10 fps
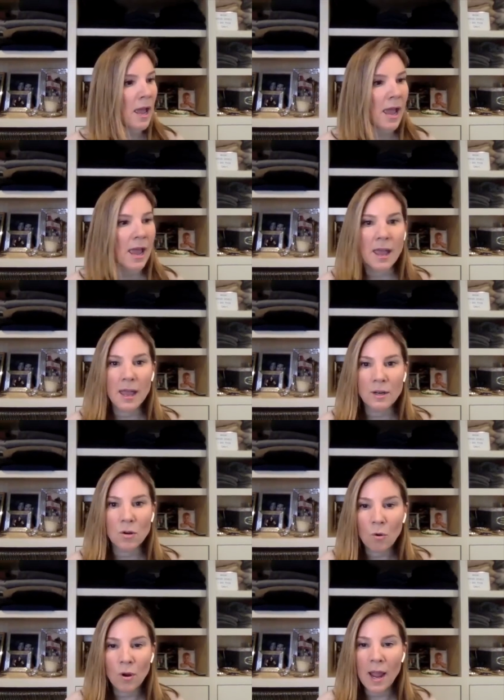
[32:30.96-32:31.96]
And,
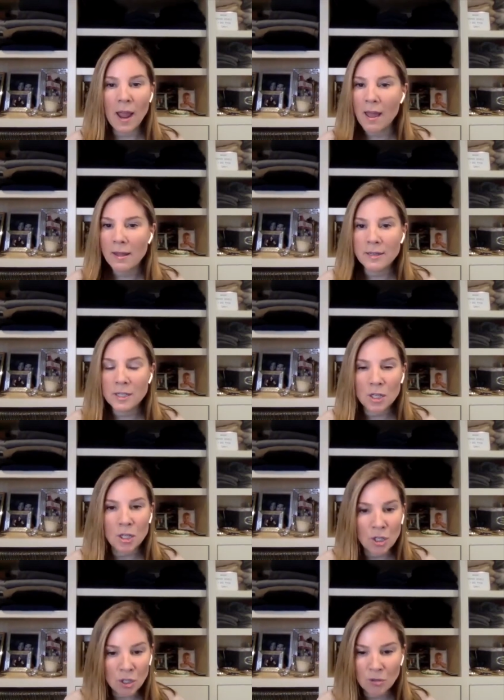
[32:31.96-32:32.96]
and
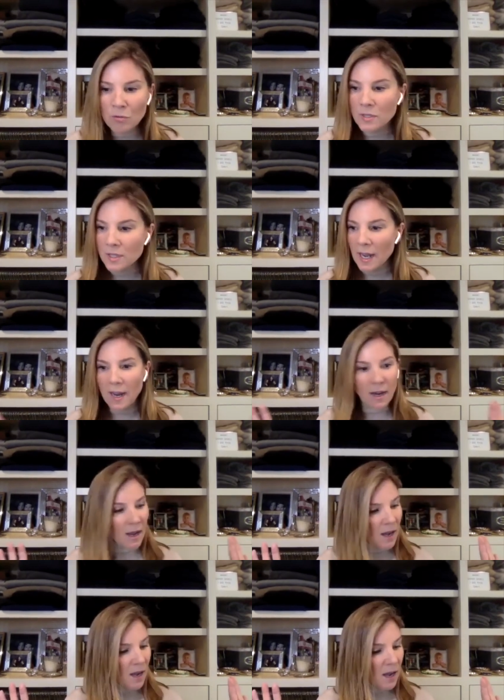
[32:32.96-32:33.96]
you say,
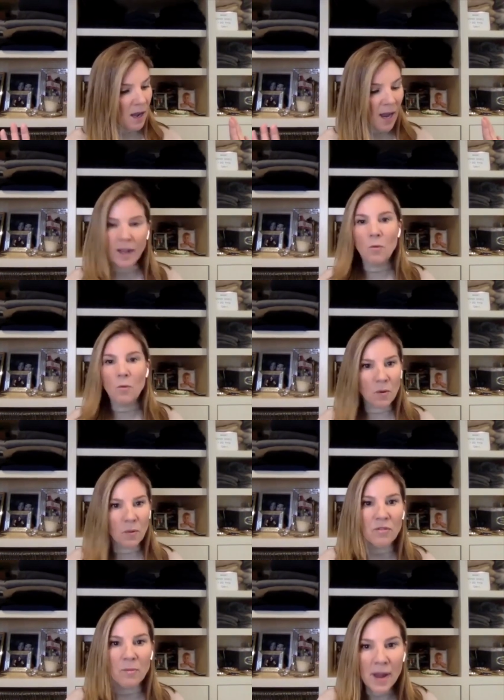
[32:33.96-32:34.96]
I got to walk
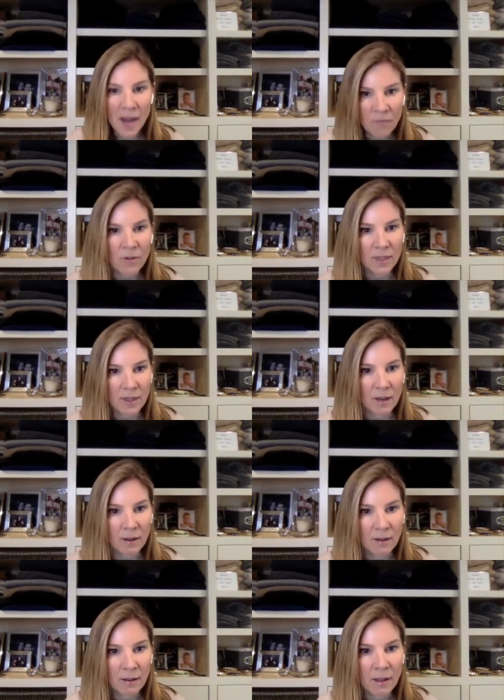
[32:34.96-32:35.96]
away from everything
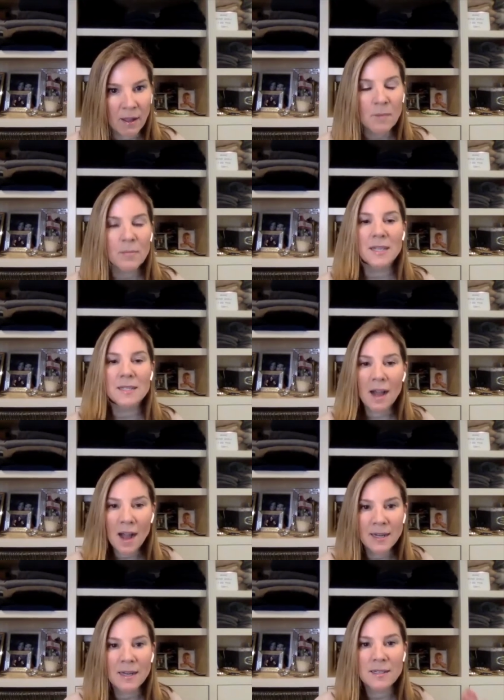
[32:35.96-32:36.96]
because
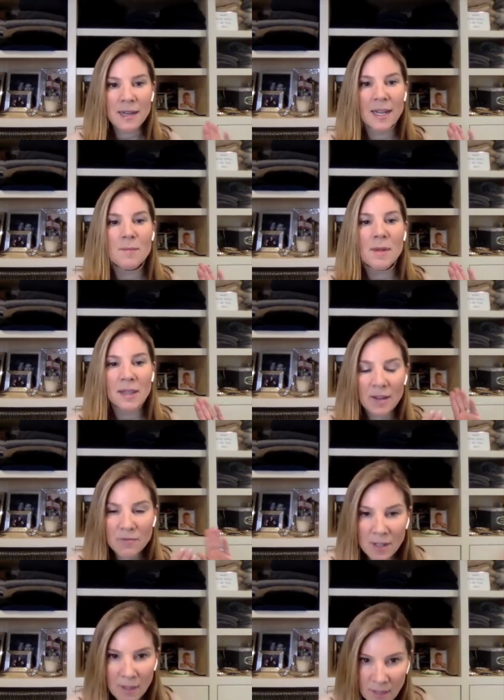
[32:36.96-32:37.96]
I need to dedicate my life
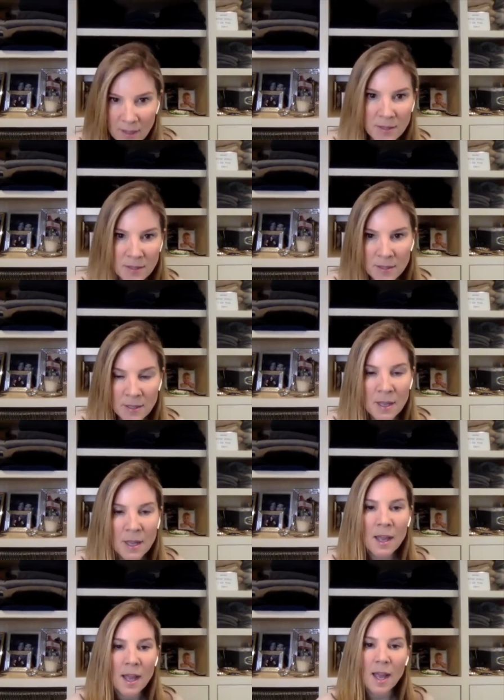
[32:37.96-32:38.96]
to this.
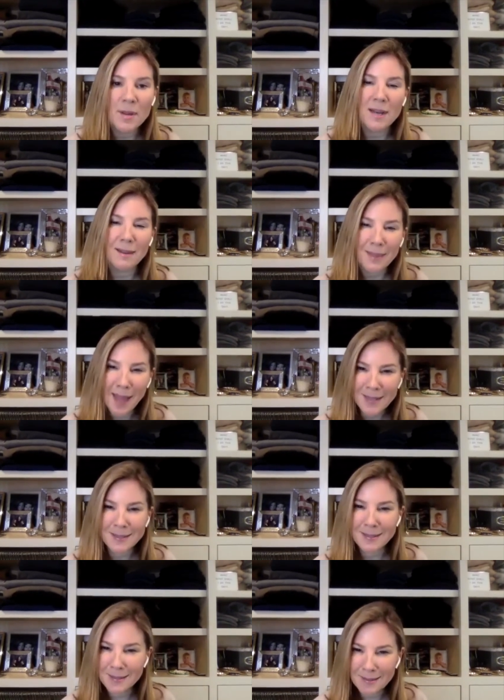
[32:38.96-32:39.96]
I mean,
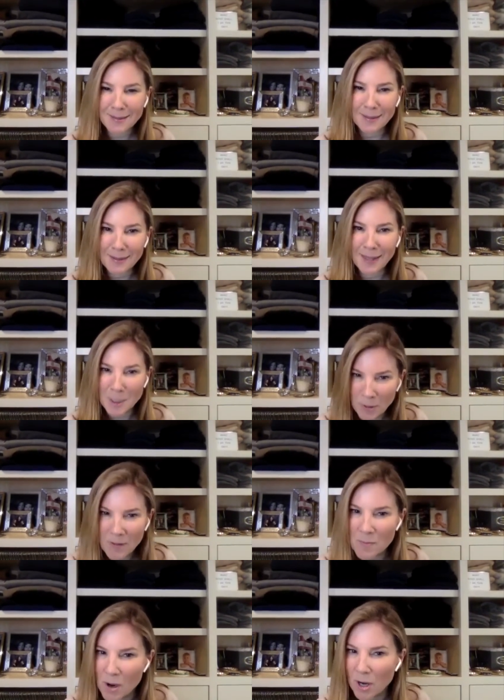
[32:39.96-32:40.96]
that's, That's
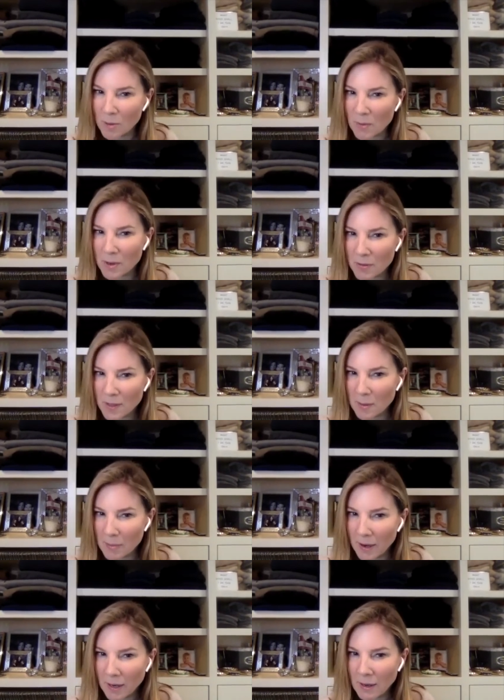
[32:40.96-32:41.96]
pretty remarkable when you think
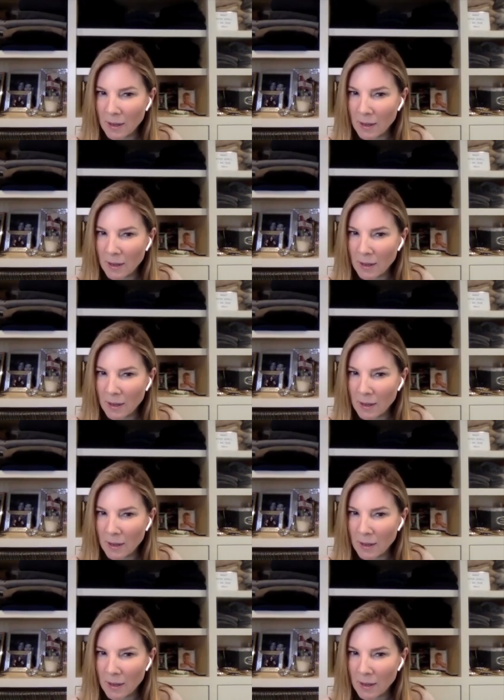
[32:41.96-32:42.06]
about it.